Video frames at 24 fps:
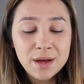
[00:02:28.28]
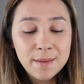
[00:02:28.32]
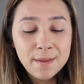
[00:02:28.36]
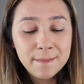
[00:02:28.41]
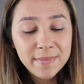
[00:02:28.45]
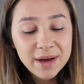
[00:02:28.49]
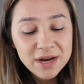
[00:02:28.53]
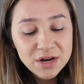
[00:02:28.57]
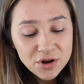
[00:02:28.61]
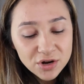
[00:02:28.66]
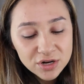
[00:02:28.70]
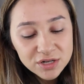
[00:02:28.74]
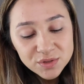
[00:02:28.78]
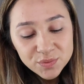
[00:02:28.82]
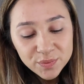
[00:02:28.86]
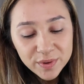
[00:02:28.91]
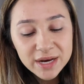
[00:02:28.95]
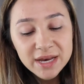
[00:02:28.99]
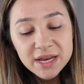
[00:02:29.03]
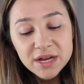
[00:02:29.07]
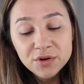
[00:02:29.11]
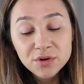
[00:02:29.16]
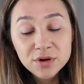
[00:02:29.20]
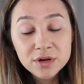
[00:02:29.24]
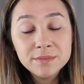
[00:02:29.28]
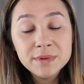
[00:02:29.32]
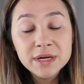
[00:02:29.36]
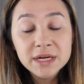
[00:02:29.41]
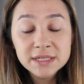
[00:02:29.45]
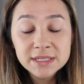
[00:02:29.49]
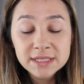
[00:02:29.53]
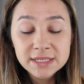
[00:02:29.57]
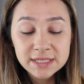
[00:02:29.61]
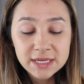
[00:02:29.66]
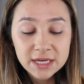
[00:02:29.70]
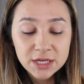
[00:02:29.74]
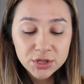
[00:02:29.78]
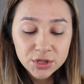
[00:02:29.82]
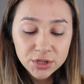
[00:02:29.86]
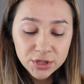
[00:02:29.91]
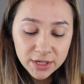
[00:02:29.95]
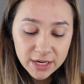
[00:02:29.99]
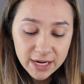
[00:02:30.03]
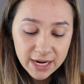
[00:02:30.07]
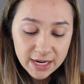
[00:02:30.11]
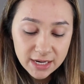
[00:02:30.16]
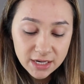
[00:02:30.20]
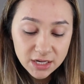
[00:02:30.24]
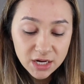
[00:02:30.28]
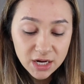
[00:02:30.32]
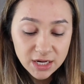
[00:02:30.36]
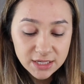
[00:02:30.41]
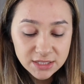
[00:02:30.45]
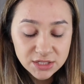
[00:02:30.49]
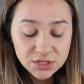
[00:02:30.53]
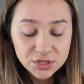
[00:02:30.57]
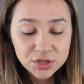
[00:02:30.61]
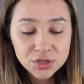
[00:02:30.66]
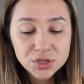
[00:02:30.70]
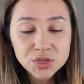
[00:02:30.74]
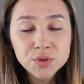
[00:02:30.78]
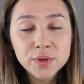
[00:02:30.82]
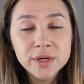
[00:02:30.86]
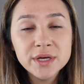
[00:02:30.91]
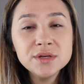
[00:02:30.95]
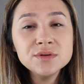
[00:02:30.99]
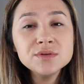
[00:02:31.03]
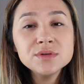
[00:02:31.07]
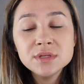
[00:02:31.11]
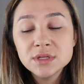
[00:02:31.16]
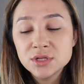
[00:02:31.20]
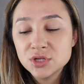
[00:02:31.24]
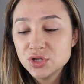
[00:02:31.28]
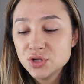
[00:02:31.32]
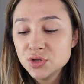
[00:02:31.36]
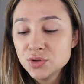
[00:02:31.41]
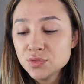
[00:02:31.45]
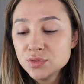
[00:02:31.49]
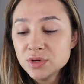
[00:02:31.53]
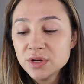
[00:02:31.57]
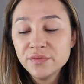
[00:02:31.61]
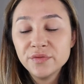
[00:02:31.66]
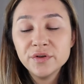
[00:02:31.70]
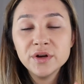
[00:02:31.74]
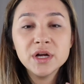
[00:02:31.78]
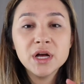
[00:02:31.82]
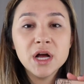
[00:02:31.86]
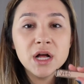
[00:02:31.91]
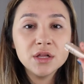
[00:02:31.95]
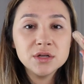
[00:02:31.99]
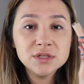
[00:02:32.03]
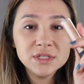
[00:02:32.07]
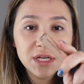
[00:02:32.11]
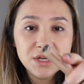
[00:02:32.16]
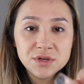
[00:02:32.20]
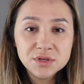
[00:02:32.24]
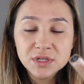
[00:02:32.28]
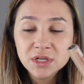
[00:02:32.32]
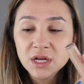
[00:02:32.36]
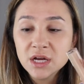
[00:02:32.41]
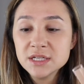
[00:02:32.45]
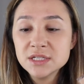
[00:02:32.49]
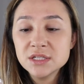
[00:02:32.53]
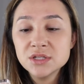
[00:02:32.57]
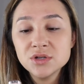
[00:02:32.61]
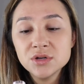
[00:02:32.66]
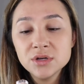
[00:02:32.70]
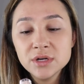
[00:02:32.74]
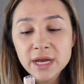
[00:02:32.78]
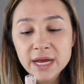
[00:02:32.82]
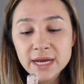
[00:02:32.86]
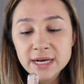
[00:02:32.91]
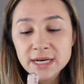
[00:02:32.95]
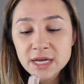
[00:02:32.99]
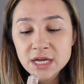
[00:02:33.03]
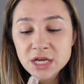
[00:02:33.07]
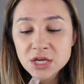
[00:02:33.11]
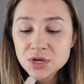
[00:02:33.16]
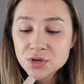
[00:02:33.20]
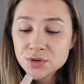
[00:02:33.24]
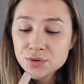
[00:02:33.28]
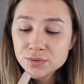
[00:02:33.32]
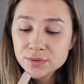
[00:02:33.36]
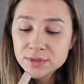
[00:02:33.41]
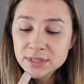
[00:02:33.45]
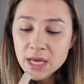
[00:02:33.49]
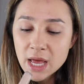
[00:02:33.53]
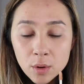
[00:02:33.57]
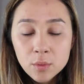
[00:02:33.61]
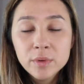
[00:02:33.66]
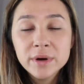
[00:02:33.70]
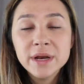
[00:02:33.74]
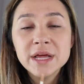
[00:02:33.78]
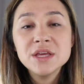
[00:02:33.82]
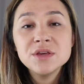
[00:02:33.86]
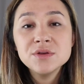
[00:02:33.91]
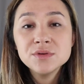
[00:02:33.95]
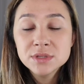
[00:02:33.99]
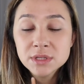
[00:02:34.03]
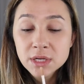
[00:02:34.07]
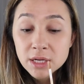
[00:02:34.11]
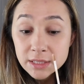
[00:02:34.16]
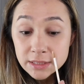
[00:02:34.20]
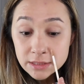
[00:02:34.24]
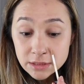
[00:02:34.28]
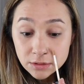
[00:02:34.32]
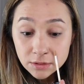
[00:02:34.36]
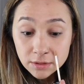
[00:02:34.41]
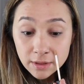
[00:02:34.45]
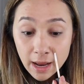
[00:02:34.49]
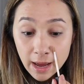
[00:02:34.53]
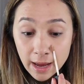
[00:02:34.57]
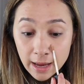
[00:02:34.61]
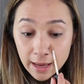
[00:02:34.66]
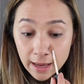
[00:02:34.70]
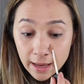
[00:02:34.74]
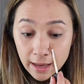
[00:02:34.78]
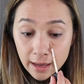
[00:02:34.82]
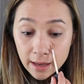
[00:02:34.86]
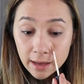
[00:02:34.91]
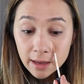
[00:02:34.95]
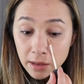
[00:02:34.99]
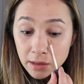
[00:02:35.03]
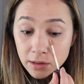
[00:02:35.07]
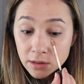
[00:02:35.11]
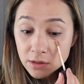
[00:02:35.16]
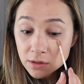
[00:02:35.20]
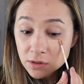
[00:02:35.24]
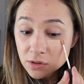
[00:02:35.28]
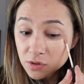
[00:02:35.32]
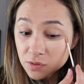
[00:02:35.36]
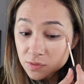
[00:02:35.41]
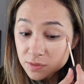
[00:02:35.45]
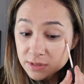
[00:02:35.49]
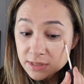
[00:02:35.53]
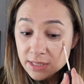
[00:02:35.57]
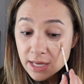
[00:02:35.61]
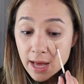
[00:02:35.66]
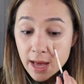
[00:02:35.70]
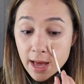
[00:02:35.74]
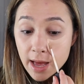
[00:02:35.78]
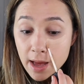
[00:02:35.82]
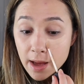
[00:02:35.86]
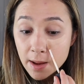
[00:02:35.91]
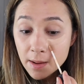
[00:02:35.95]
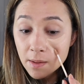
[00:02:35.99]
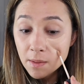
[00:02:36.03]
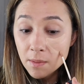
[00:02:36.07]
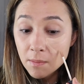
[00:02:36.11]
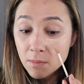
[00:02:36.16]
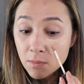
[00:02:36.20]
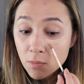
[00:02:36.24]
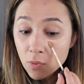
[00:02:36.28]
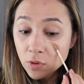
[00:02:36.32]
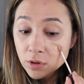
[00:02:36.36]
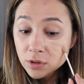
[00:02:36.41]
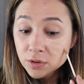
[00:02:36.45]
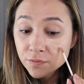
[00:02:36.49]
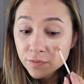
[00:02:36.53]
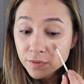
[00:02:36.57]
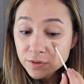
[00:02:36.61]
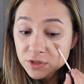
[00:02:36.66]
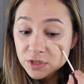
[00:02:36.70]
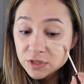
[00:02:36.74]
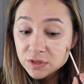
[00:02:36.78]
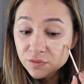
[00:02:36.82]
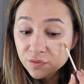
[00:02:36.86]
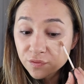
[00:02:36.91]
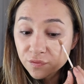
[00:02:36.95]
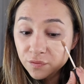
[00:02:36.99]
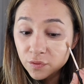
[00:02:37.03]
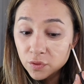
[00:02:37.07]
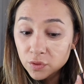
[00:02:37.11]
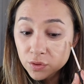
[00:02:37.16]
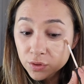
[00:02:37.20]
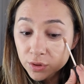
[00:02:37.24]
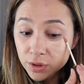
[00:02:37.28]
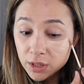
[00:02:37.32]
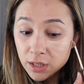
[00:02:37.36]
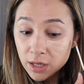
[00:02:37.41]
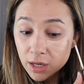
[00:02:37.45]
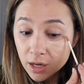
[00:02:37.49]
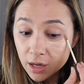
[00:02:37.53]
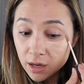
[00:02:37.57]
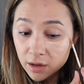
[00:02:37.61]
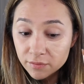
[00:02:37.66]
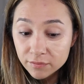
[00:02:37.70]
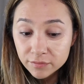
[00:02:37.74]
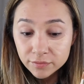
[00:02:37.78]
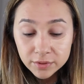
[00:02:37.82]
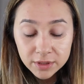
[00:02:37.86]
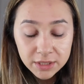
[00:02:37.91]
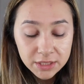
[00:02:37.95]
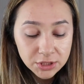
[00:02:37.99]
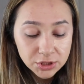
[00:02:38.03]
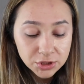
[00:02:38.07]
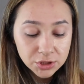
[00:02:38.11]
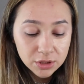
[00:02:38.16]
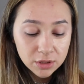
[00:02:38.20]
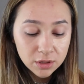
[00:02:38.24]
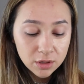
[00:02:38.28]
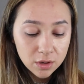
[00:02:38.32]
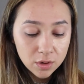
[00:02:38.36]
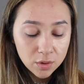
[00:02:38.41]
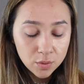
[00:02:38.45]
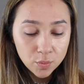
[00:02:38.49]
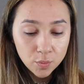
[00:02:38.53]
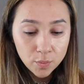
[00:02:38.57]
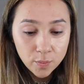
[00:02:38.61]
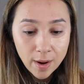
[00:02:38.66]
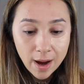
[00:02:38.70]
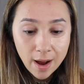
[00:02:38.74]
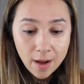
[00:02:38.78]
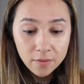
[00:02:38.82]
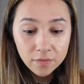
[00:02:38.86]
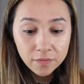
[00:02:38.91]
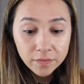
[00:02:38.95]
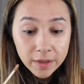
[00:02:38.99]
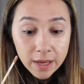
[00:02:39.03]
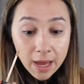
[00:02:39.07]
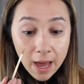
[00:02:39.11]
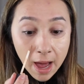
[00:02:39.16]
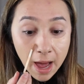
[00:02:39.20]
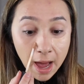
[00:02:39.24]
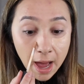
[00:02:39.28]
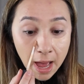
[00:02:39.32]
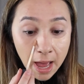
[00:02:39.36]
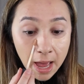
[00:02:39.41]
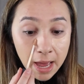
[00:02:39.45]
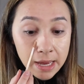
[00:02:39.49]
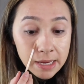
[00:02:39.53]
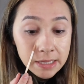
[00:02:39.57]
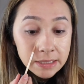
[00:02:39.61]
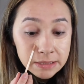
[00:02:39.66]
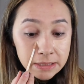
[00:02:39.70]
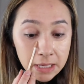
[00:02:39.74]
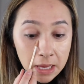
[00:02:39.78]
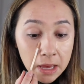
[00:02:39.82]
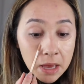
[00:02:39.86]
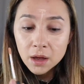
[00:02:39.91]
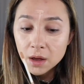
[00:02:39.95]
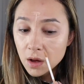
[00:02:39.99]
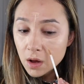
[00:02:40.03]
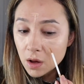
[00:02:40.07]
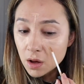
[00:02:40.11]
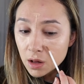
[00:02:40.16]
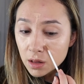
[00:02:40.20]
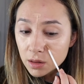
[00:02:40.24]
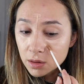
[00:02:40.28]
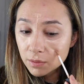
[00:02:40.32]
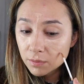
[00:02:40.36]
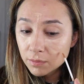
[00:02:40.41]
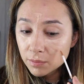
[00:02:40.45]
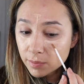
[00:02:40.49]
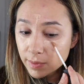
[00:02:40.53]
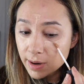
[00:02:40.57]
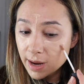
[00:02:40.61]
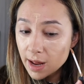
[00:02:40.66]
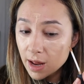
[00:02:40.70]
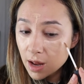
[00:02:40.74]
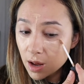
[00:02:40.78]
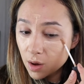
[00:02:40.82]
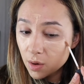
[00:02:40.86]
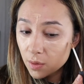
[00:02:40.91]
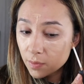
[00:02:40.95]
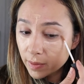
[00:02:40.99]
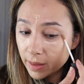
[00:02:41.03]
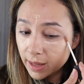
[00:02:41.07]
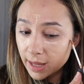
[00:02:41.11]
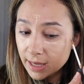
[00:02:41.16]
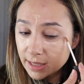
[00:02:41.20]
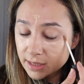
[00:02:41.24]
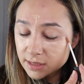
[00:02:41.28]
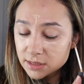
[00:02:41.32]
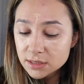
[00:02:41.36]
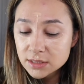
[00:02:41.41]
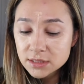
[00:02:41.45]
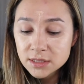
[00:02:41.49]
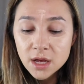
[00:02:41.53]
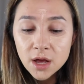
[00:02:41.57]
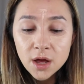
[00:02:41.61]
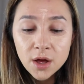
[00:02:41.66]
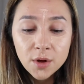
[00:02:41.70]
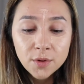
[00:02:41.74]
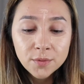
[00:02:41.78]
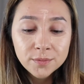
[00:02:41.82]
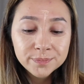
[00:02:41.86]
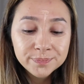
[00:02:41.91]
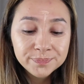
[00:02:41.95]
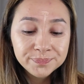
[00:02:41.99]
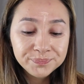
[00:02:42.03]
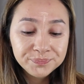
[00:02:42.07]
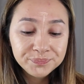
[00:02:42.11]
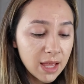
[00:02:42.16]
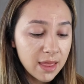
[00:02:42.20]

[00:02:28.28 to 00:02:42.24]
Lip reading: My NARS Radiant Creamy Concealer in Custard. So I use two different colors. I use Custard, and when I use Custard, I use that more for just fuller coverage around the eyes, all around like so.